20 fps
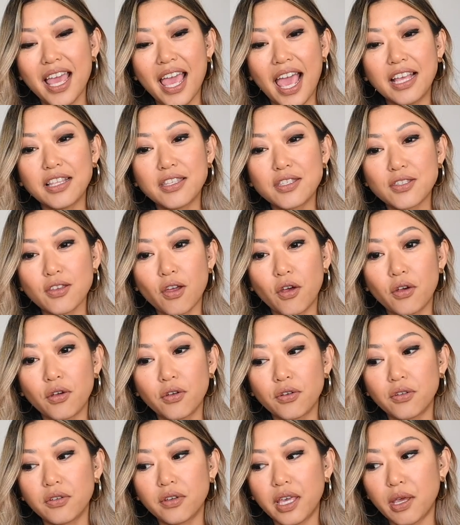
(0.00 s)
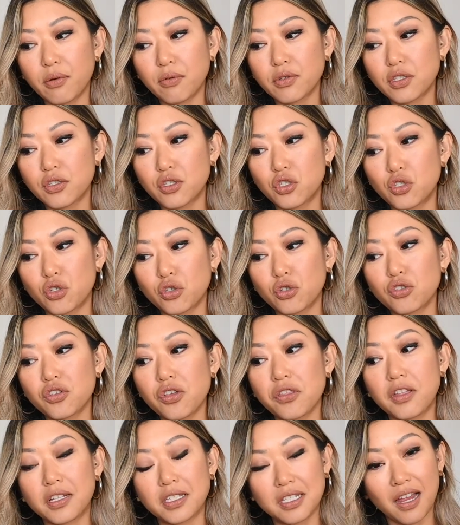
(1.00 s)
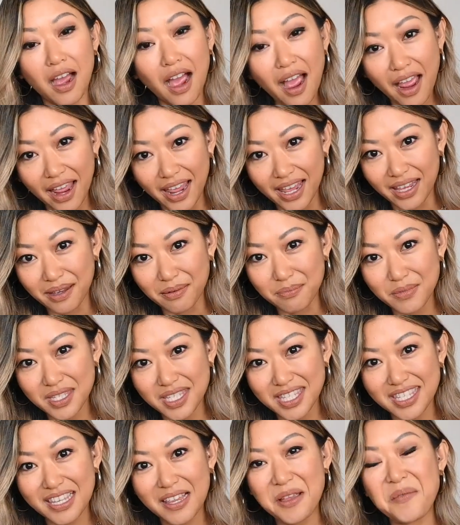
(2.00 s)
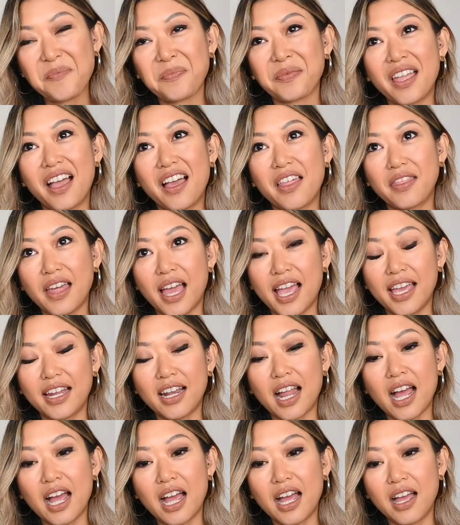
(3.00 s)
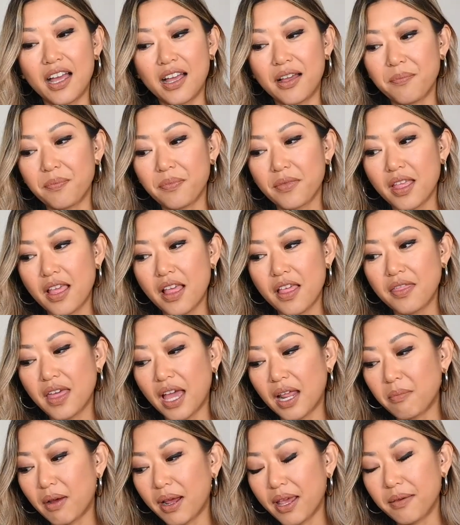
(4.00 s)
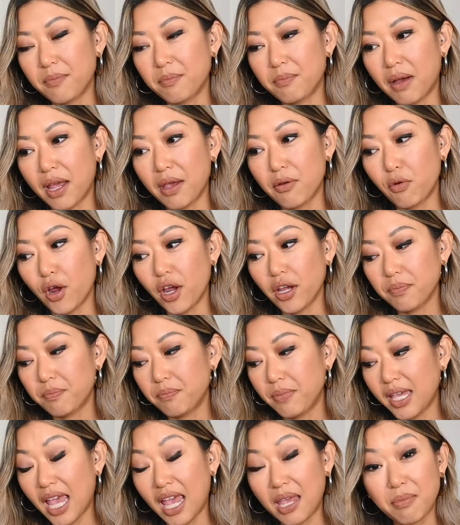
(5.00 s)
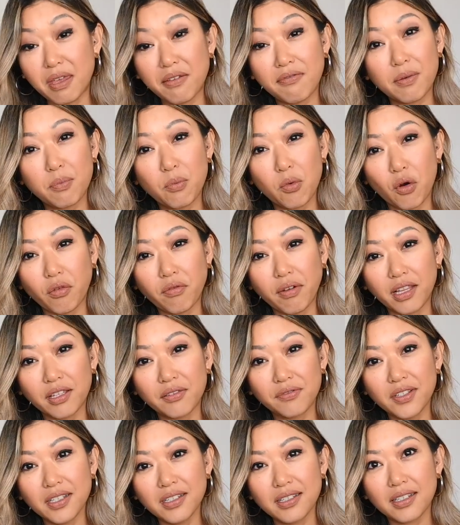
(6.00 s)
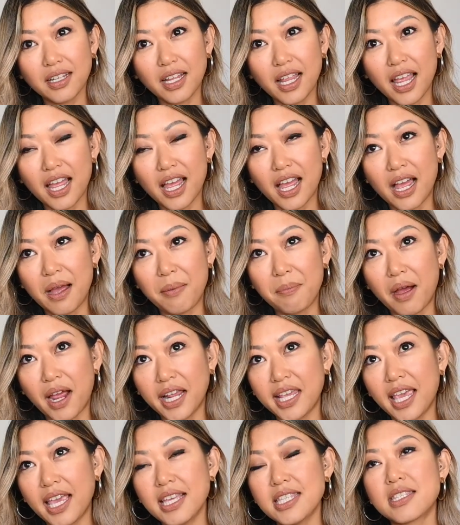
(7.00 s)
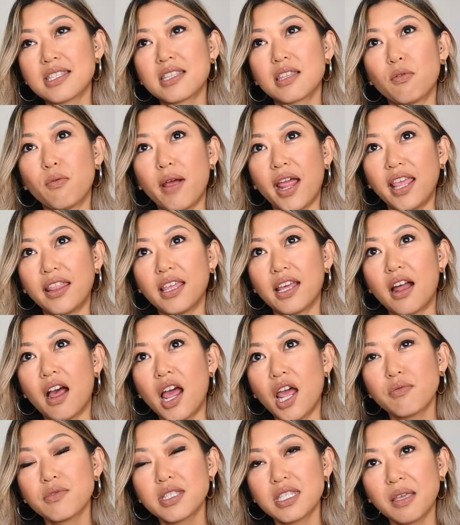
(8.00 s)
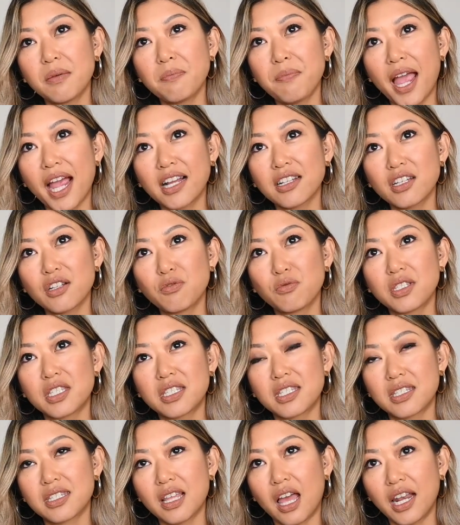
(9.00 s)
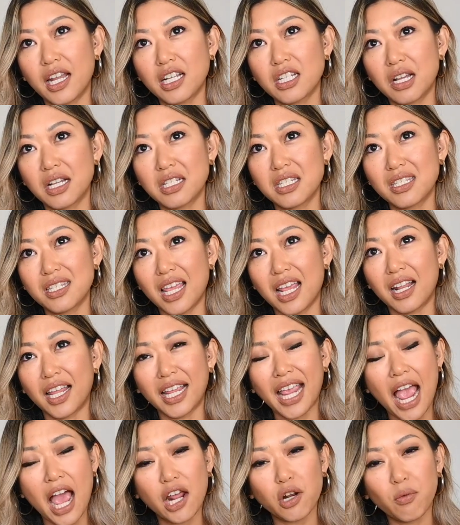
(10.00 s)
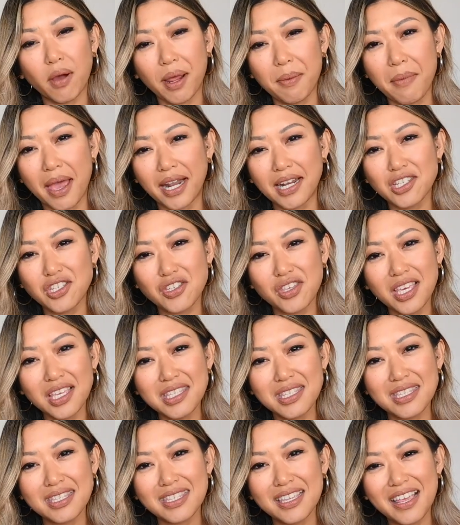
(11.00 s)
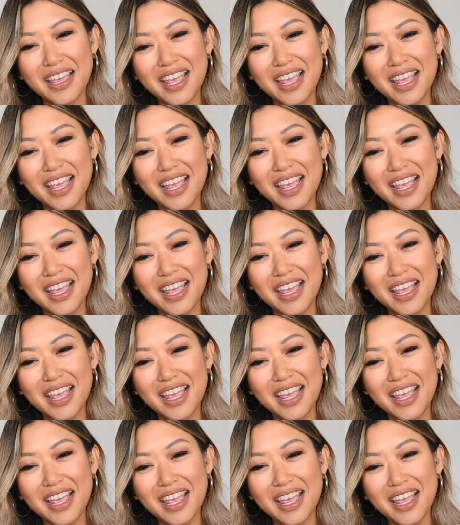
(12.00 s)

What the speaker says: And so it was due to the times that my work became even more relevant. I guess the way that I was impacted was starting to understand, how do I manage this?